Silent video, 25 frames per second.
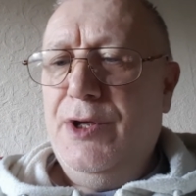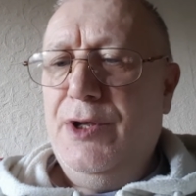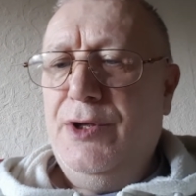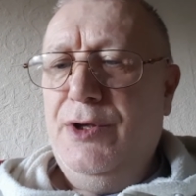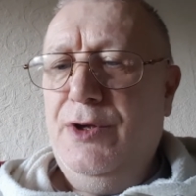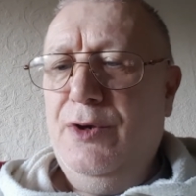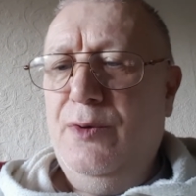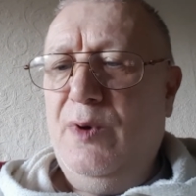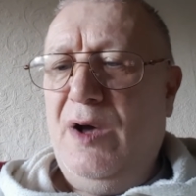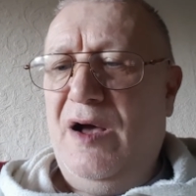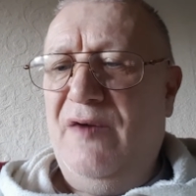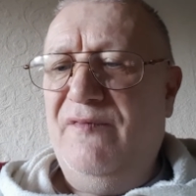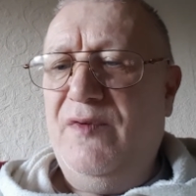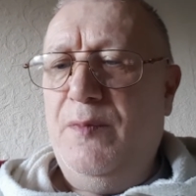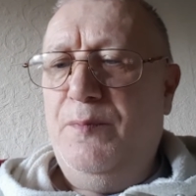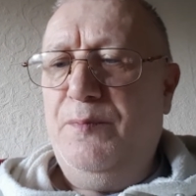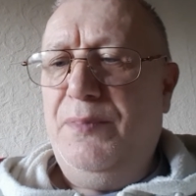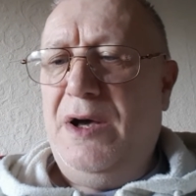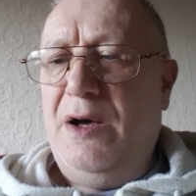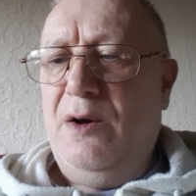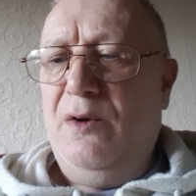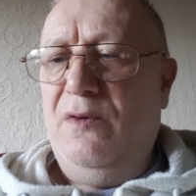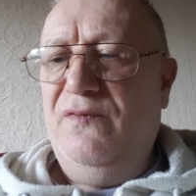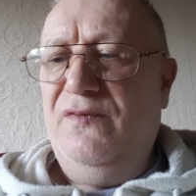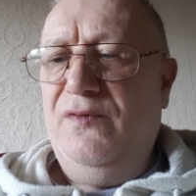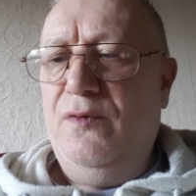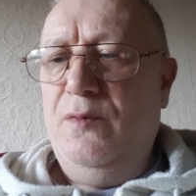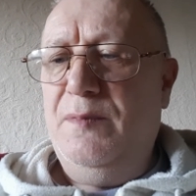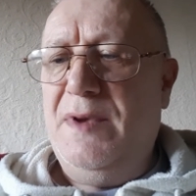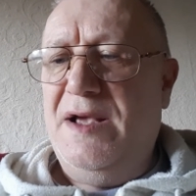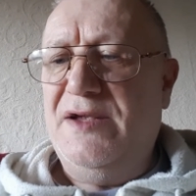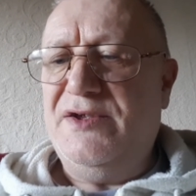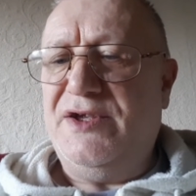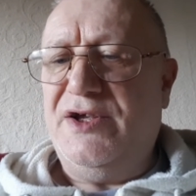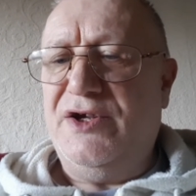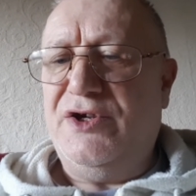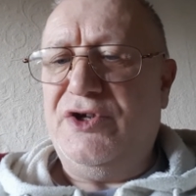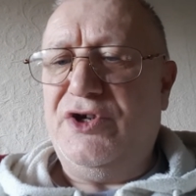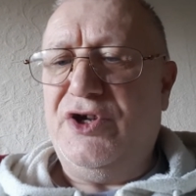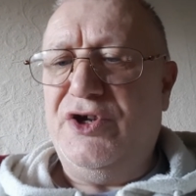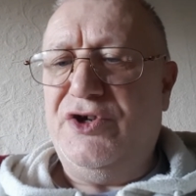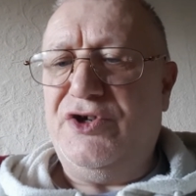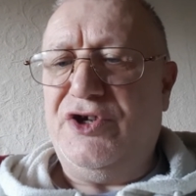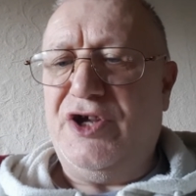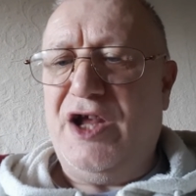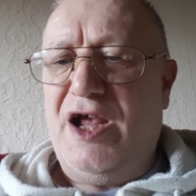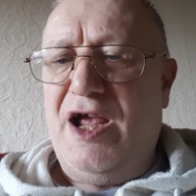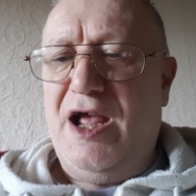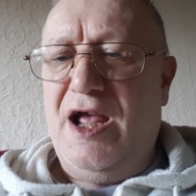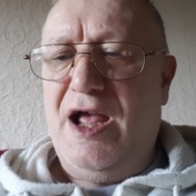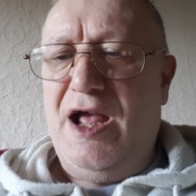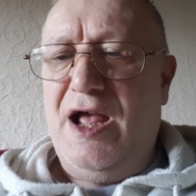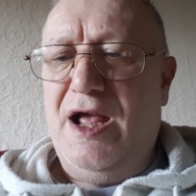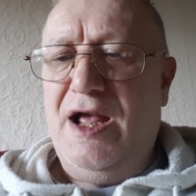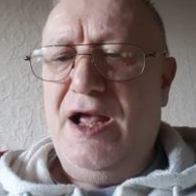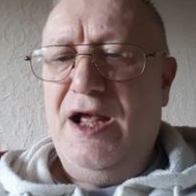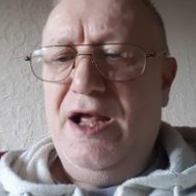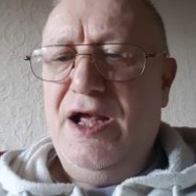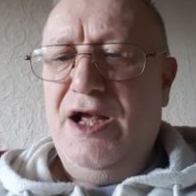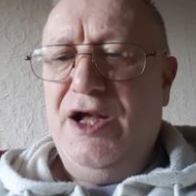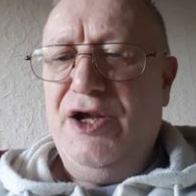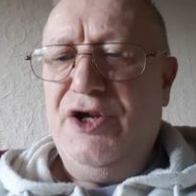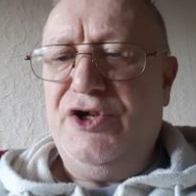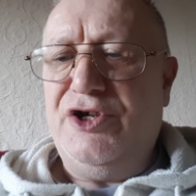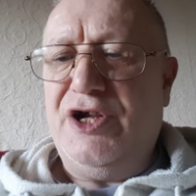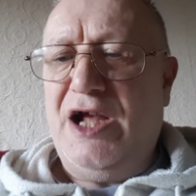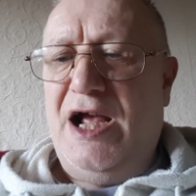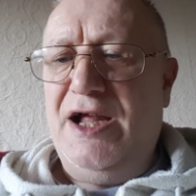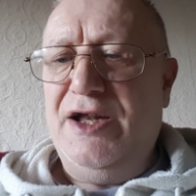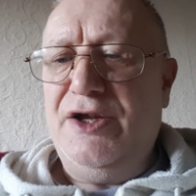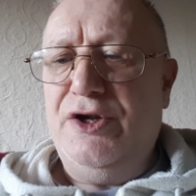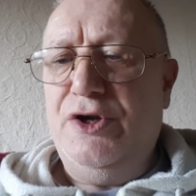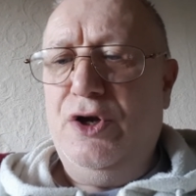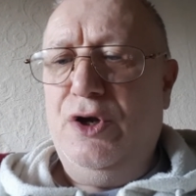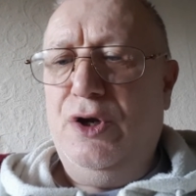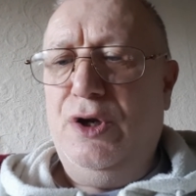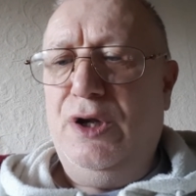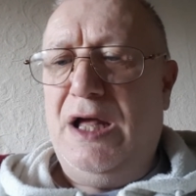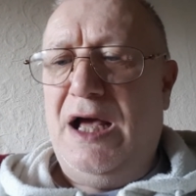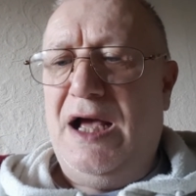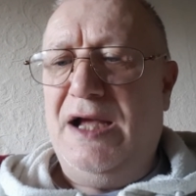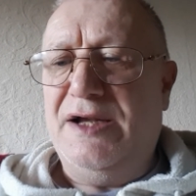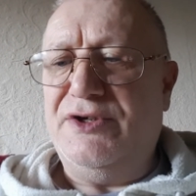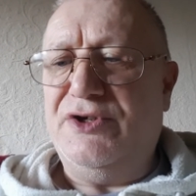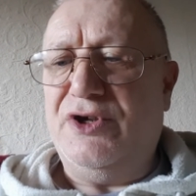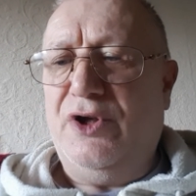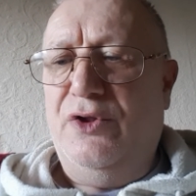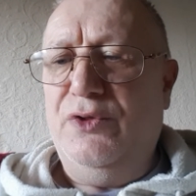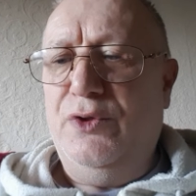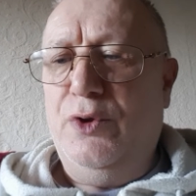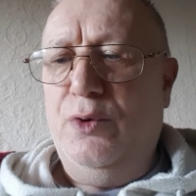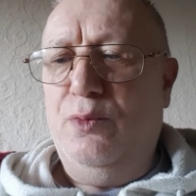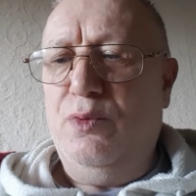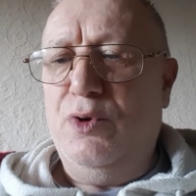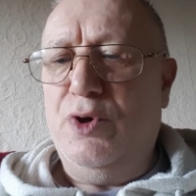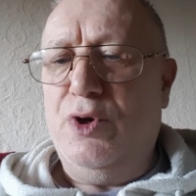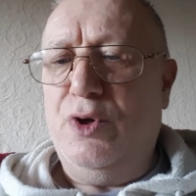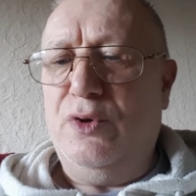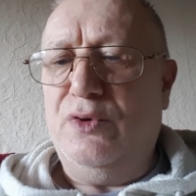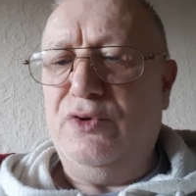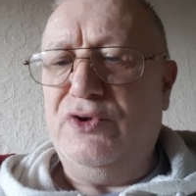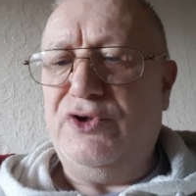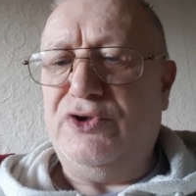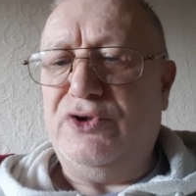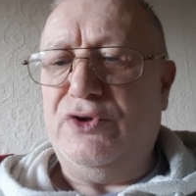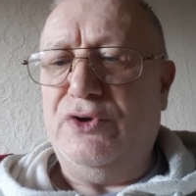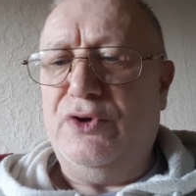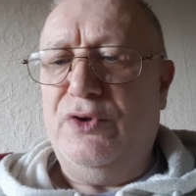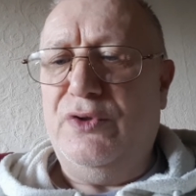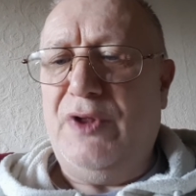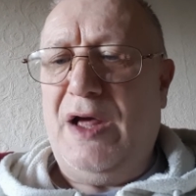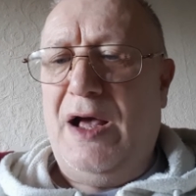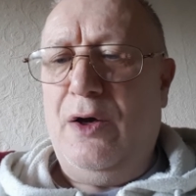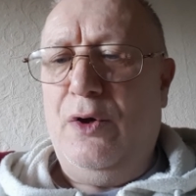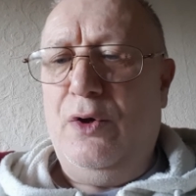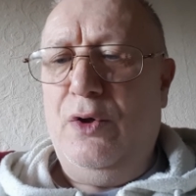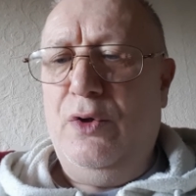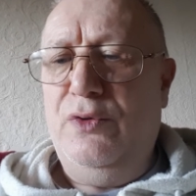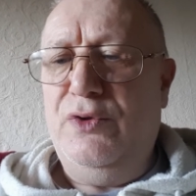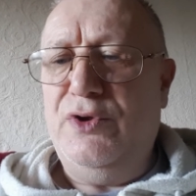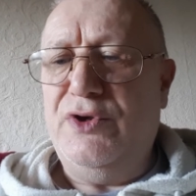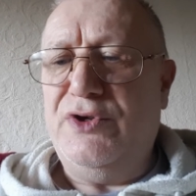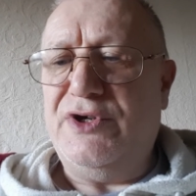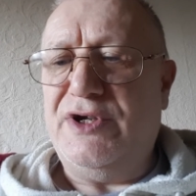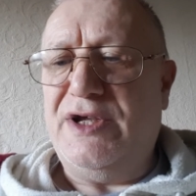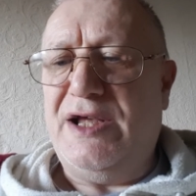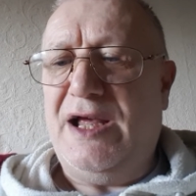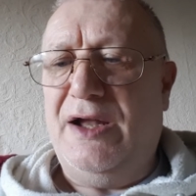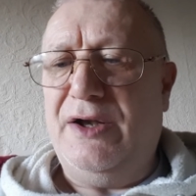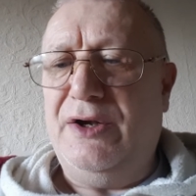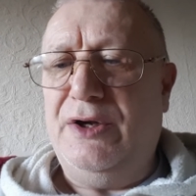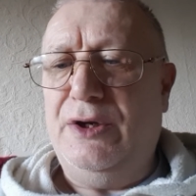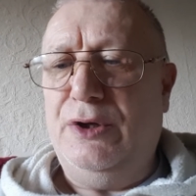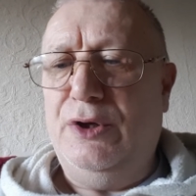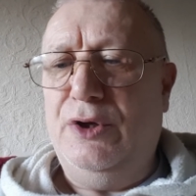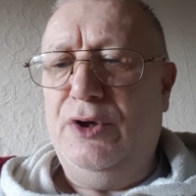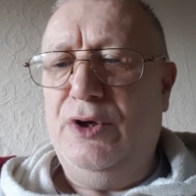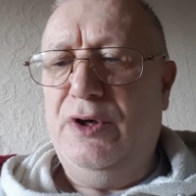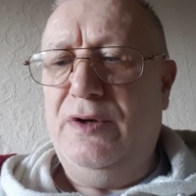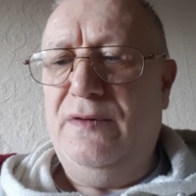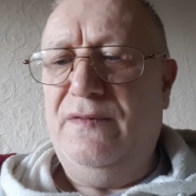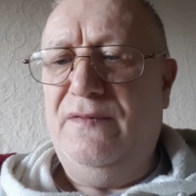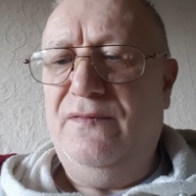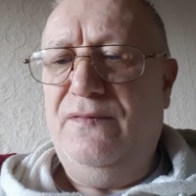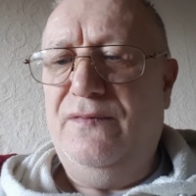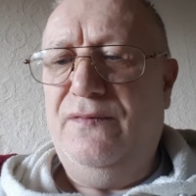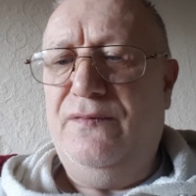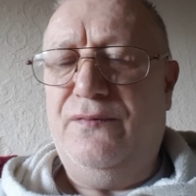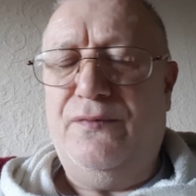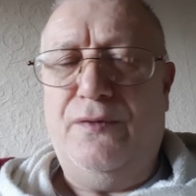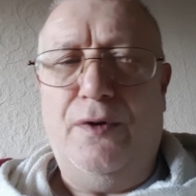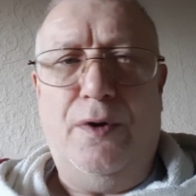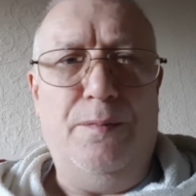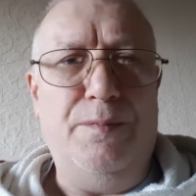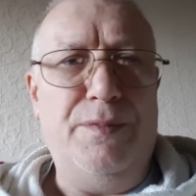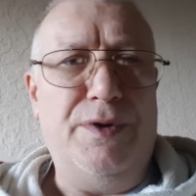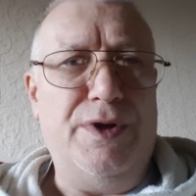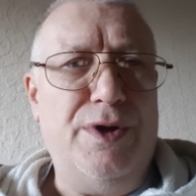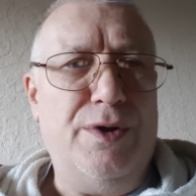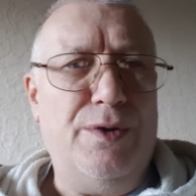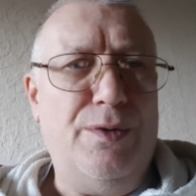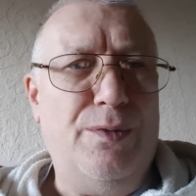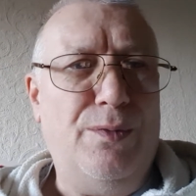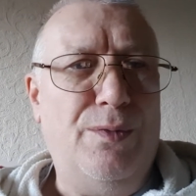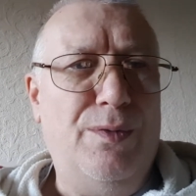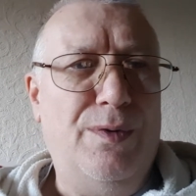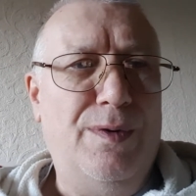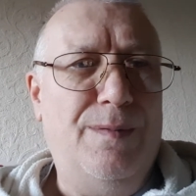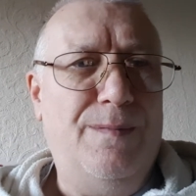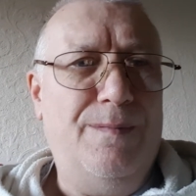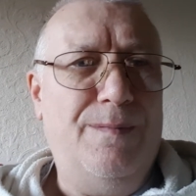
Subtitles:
You have a powerful message to share. Shine your light on the world so that others can learn from you.